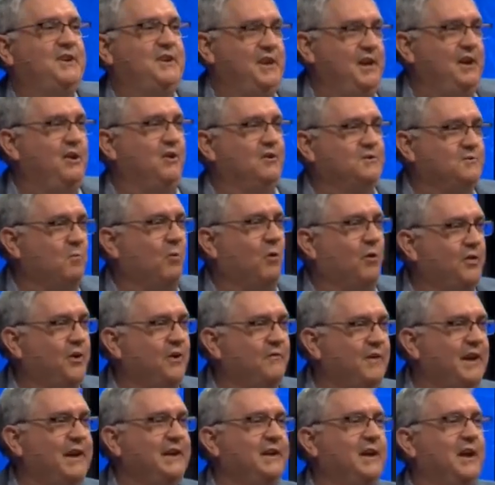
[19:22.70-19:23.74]
years' worth
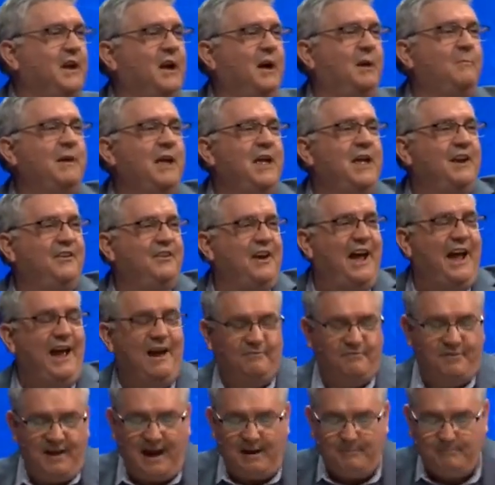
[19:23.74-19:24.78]
of income to
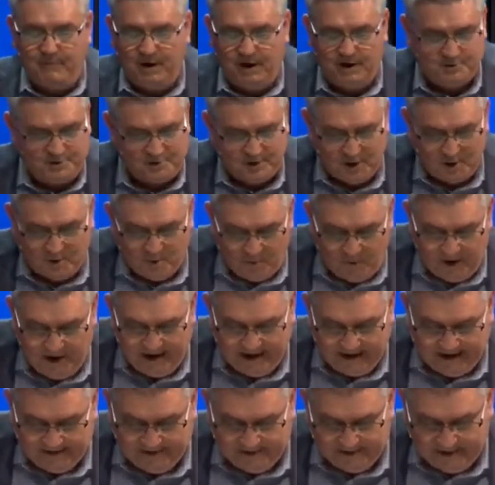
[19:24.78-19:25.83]
have that much
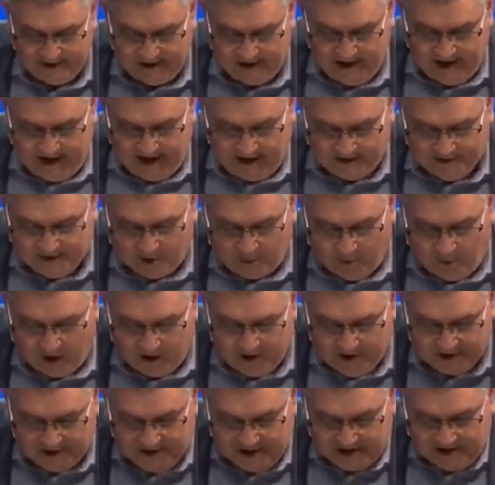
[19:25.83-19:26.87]
wheat. And so what
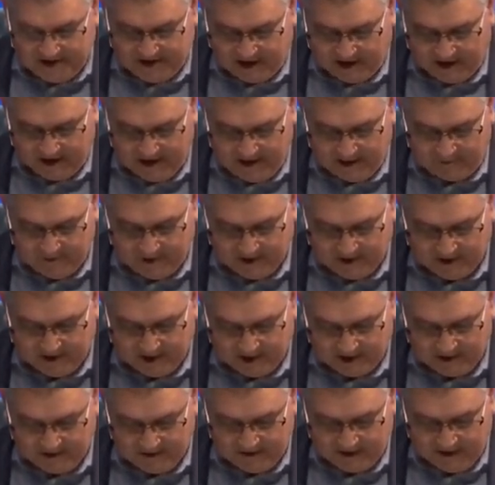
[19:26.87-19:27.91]
does he tell him to
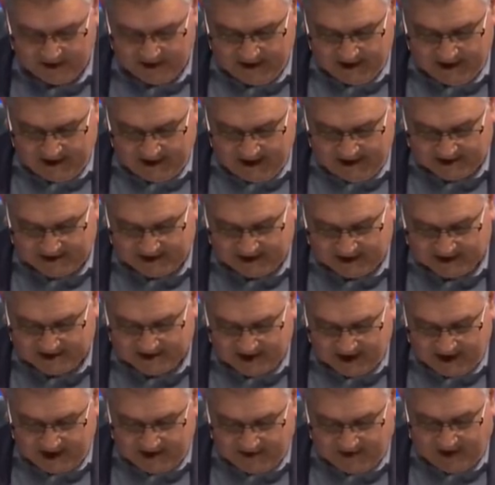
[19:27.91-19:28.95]
do? He says,
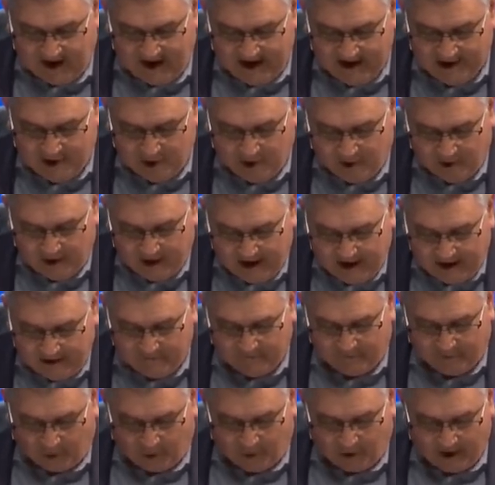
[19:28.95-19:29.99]
take your
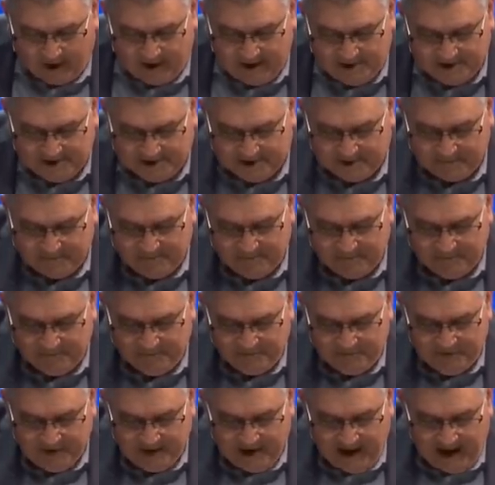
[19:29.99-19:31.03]
invoice,
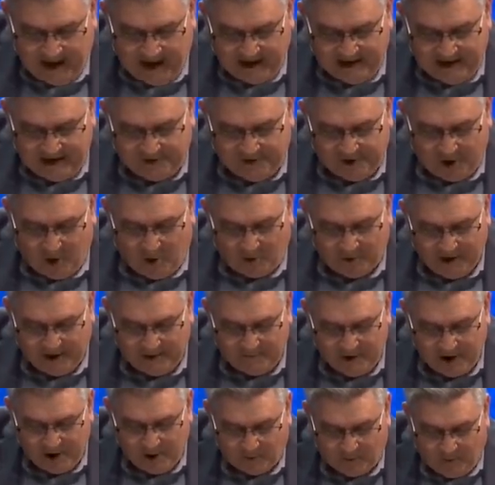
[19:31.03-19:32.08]
and he told
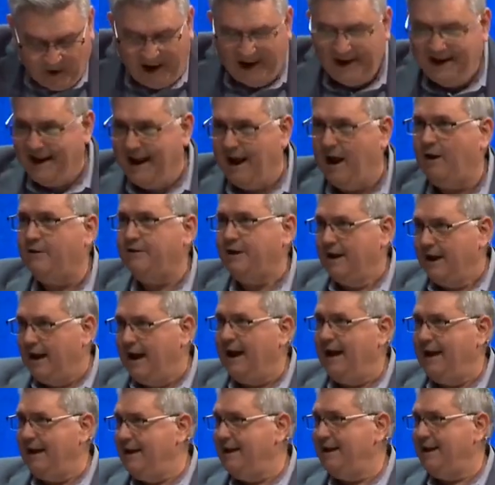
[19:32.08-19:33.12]
him, write out
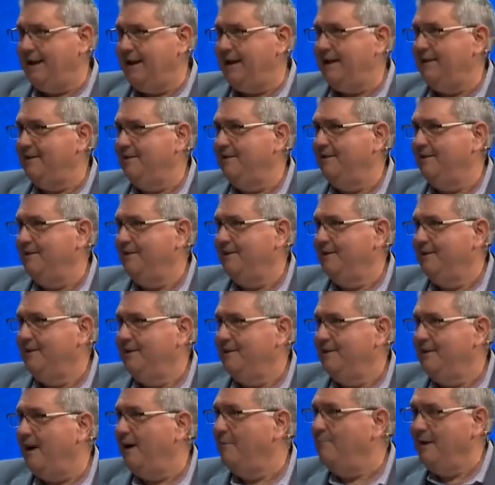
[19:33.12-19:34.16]
80.
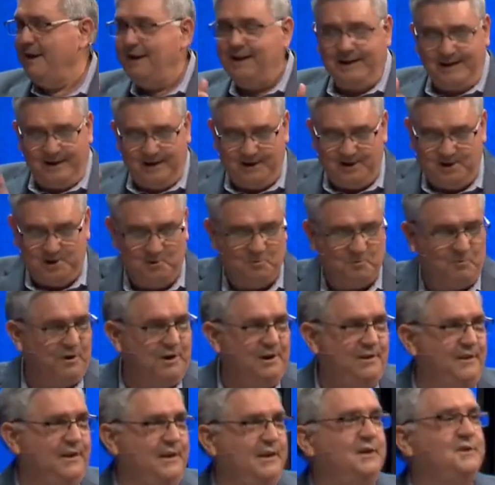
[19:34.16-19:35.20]
Now, immediately you
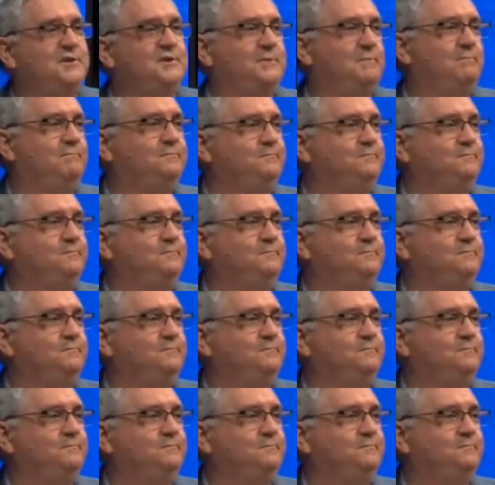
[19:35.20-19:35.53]
read this,